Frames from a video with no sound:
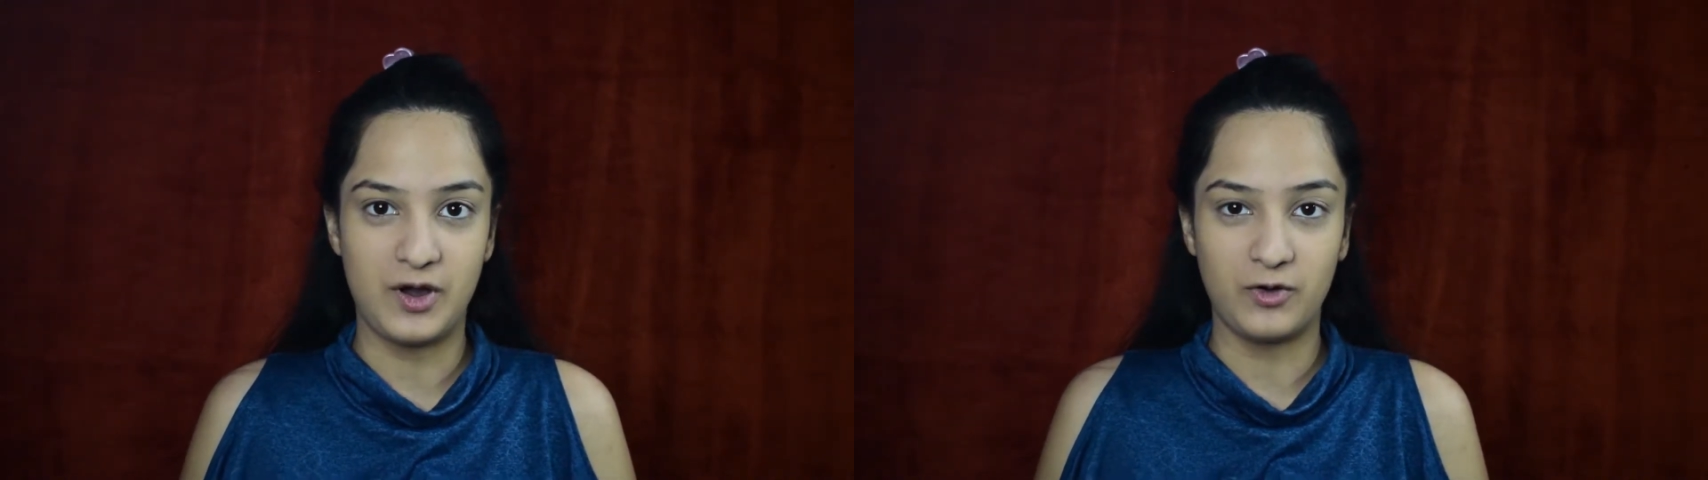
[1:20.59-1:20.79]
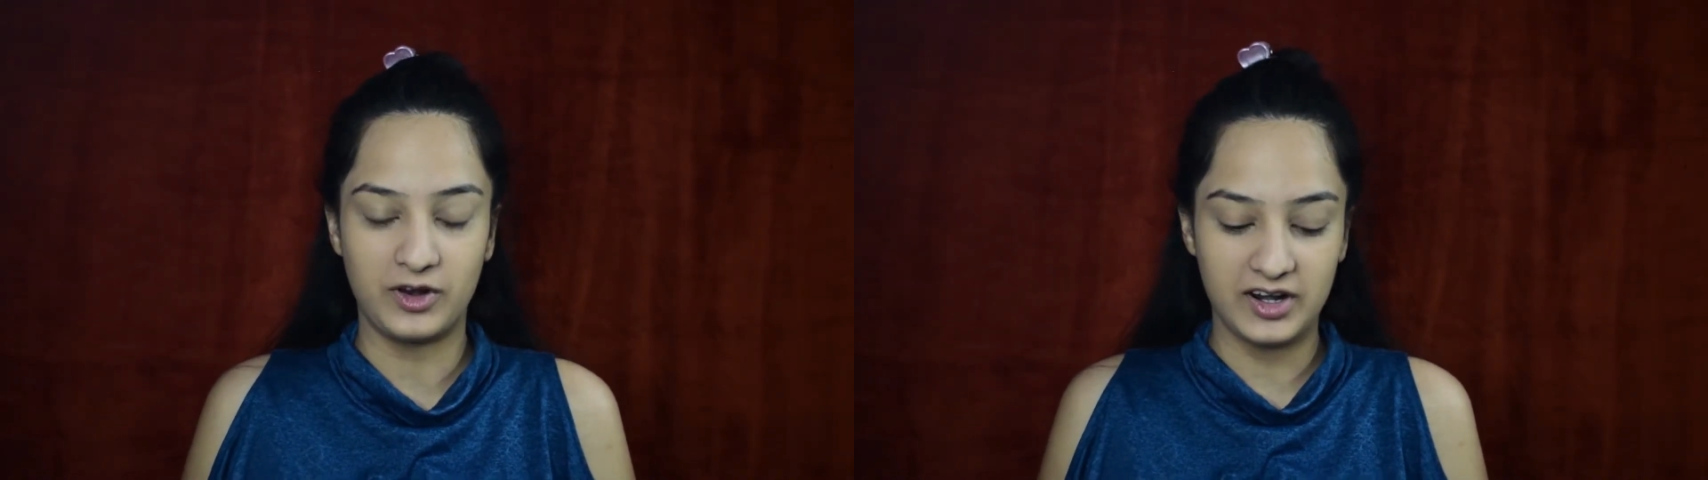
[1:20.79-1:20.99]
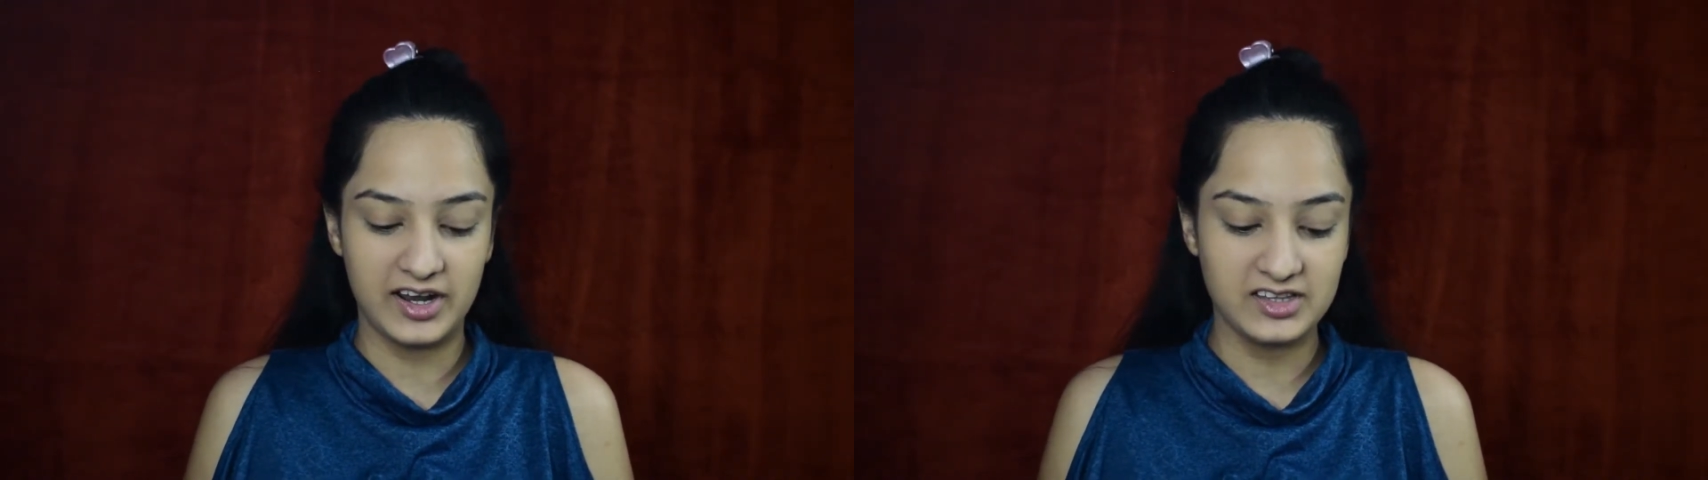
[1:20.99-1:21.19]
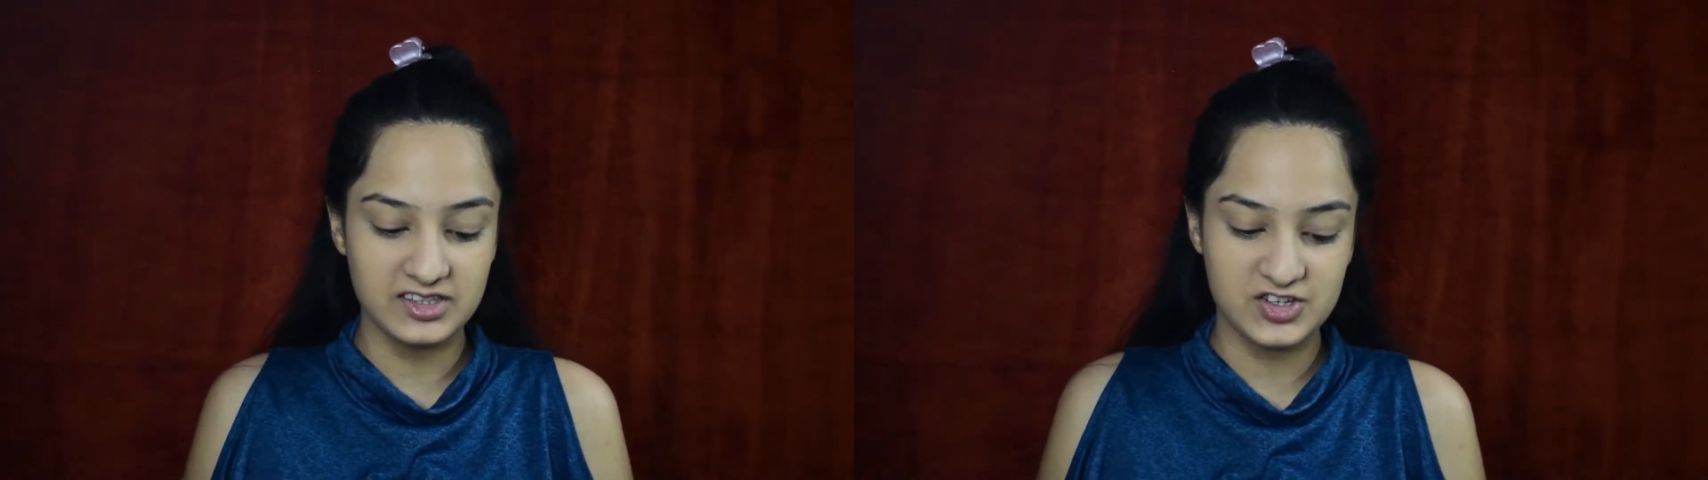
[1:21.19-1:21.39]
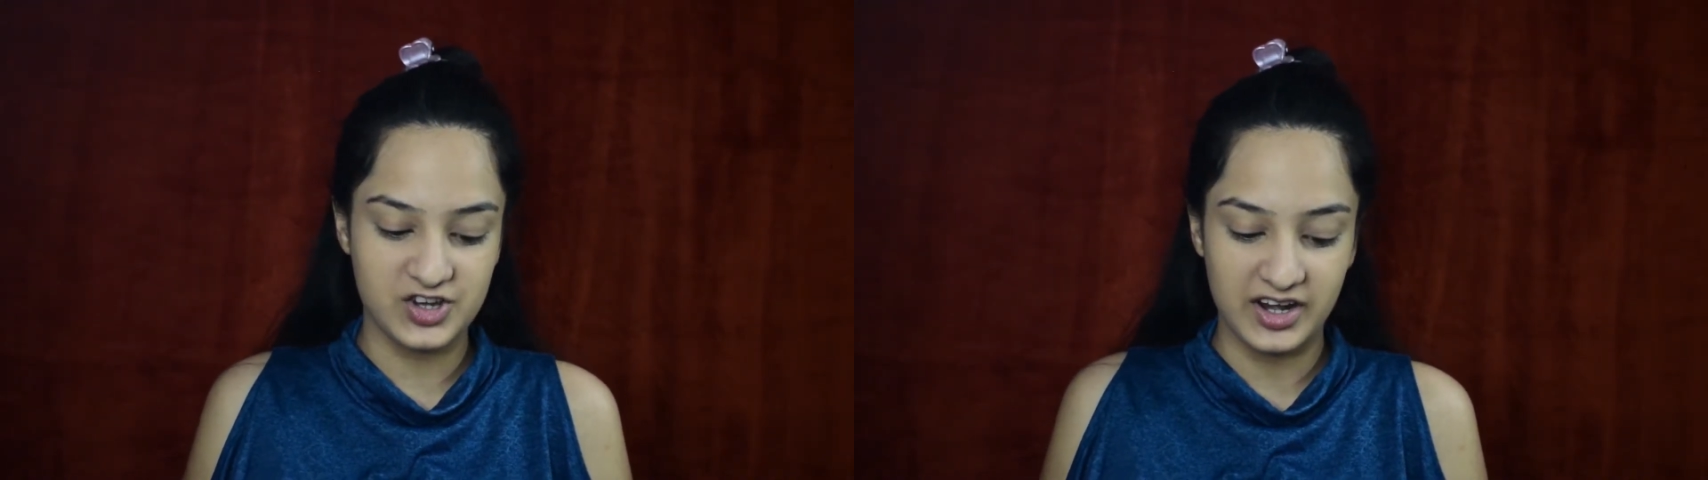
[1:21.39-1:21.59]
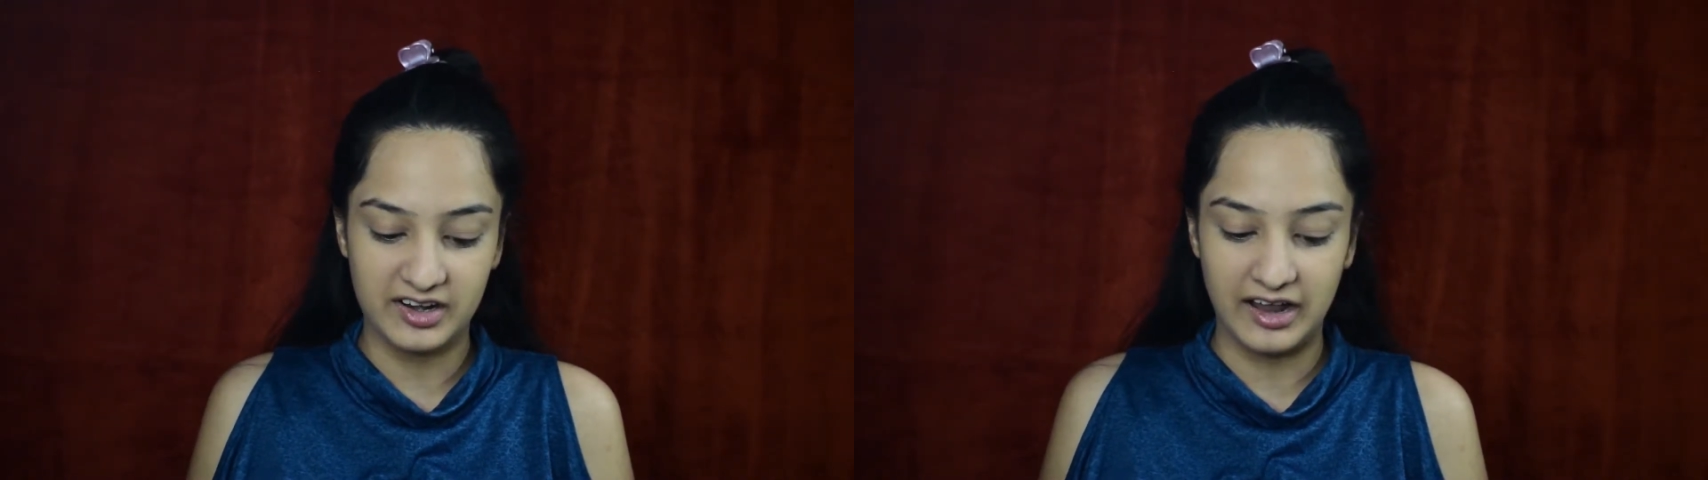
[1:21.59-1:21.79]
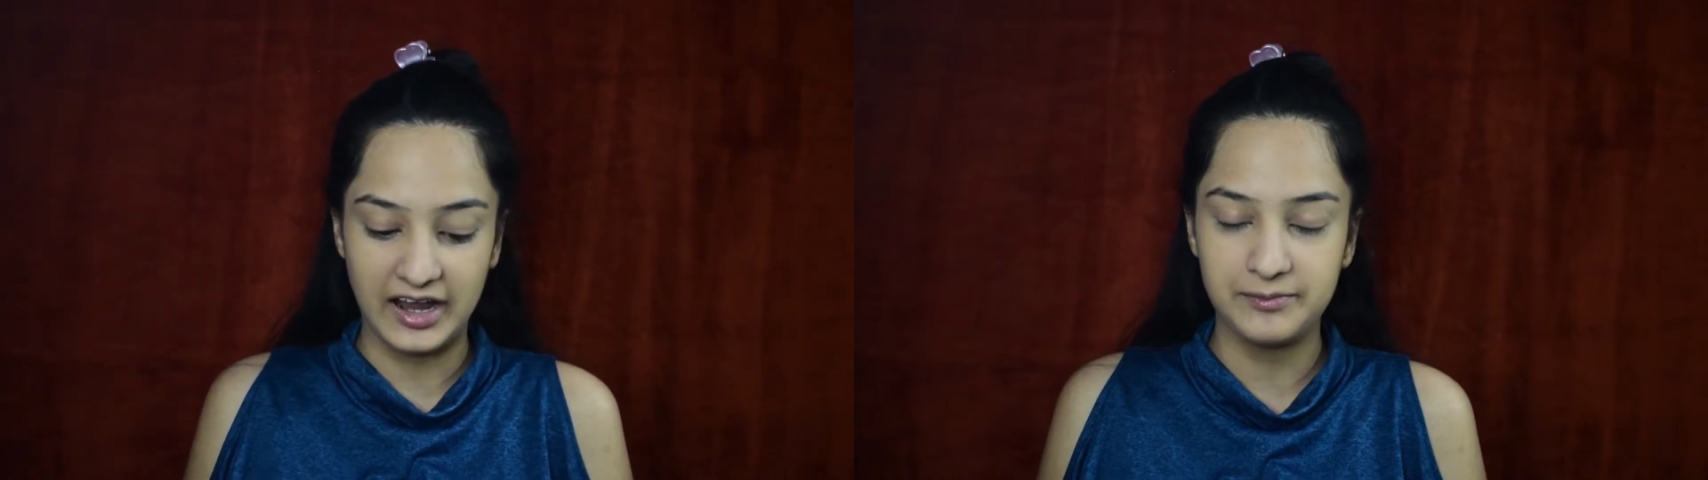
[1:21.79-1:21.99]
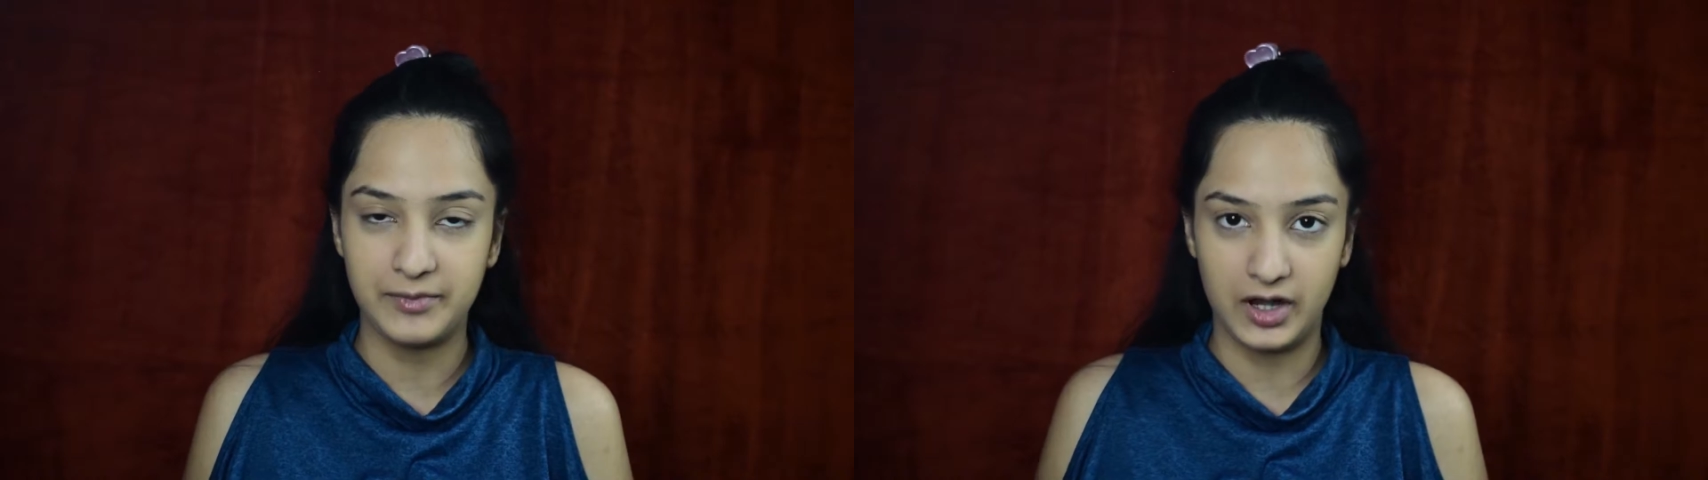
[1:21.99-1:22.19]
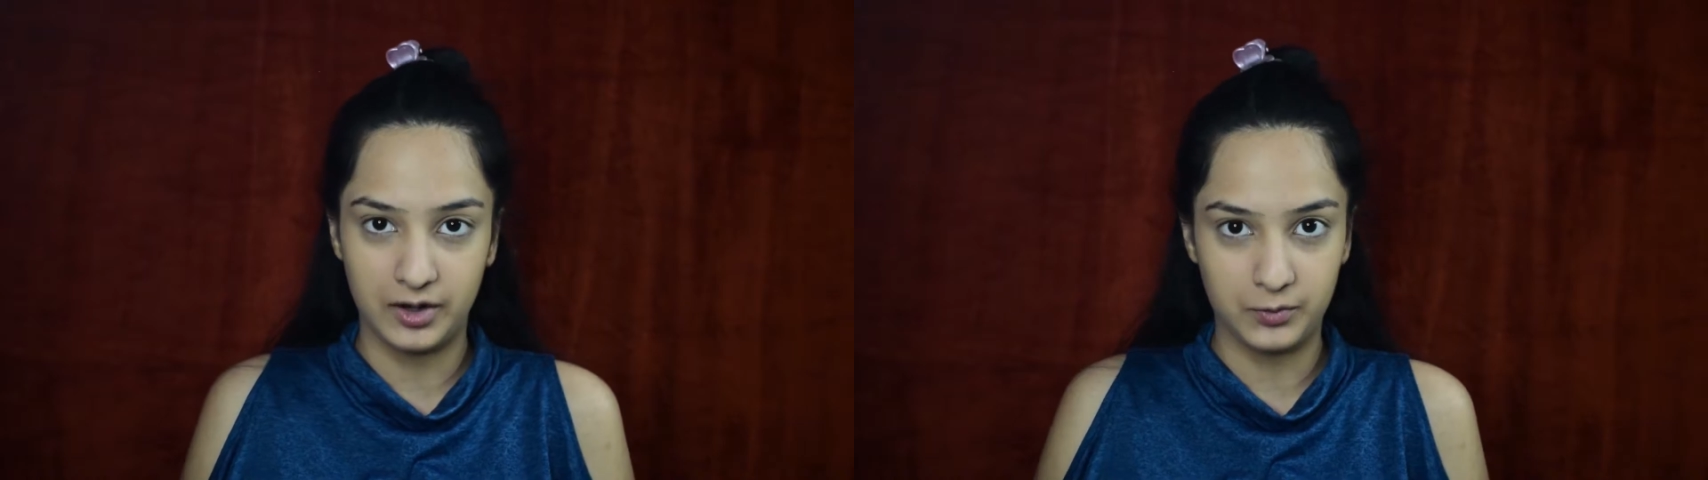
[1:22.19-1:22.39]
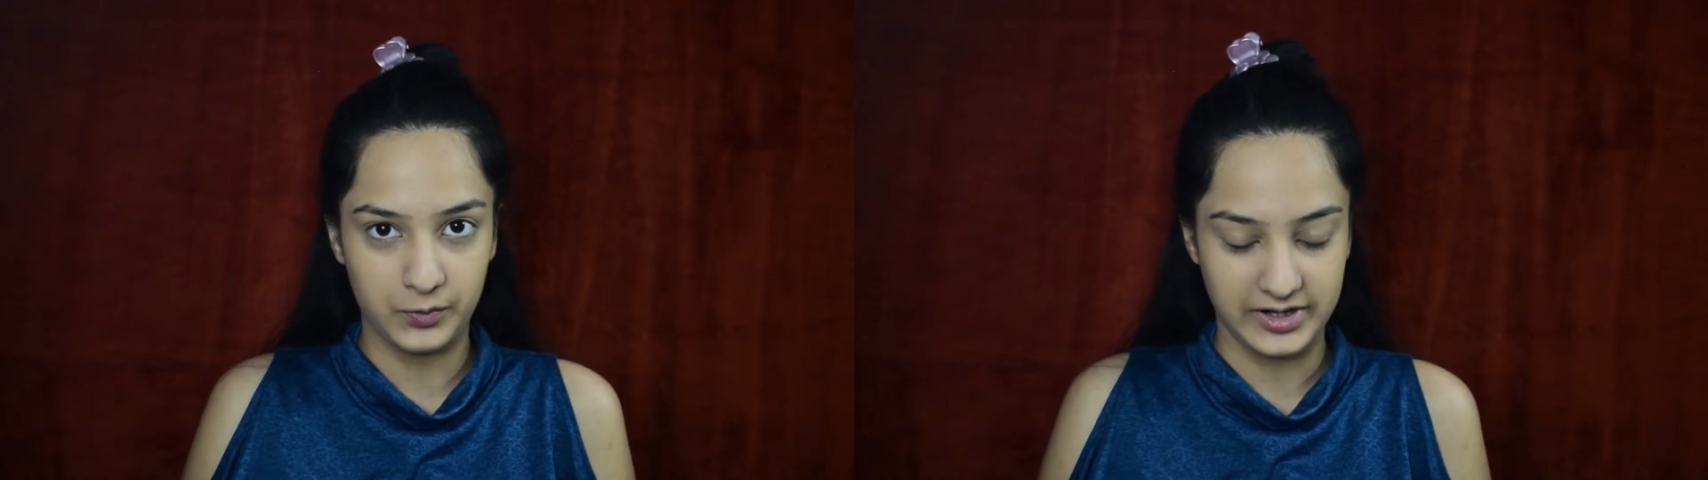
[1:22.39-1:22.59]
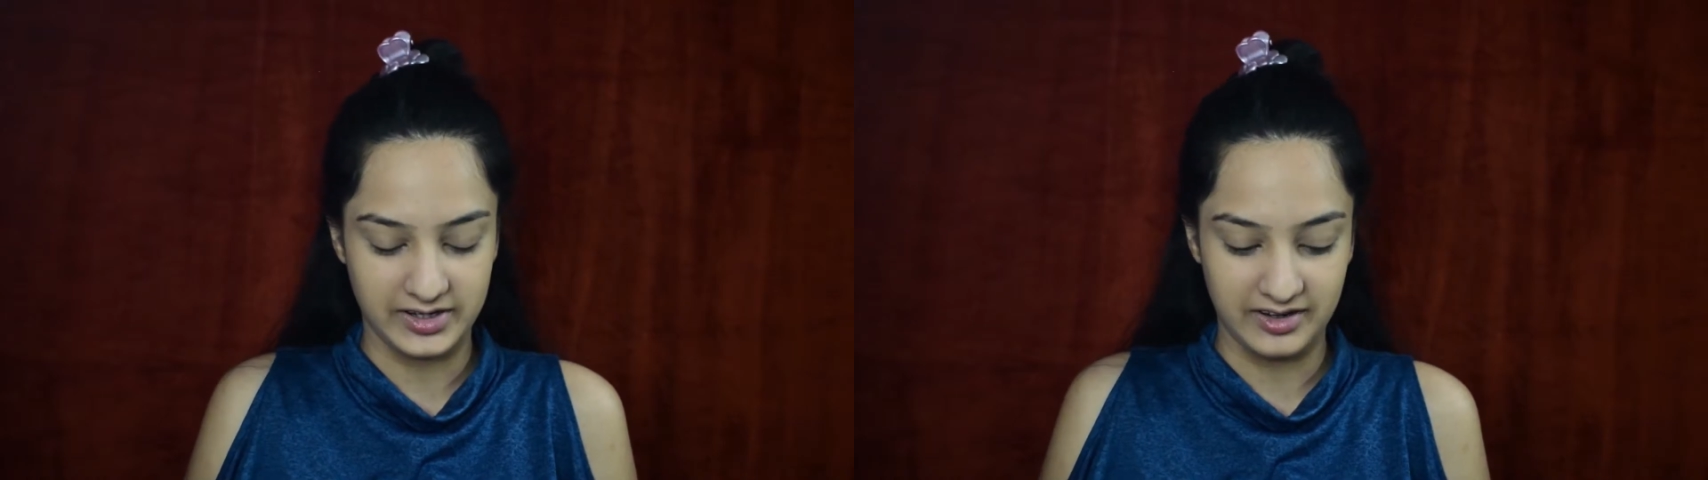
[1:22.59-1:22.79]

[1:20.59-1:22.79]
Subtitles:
Powder in the shade Light Medium 20.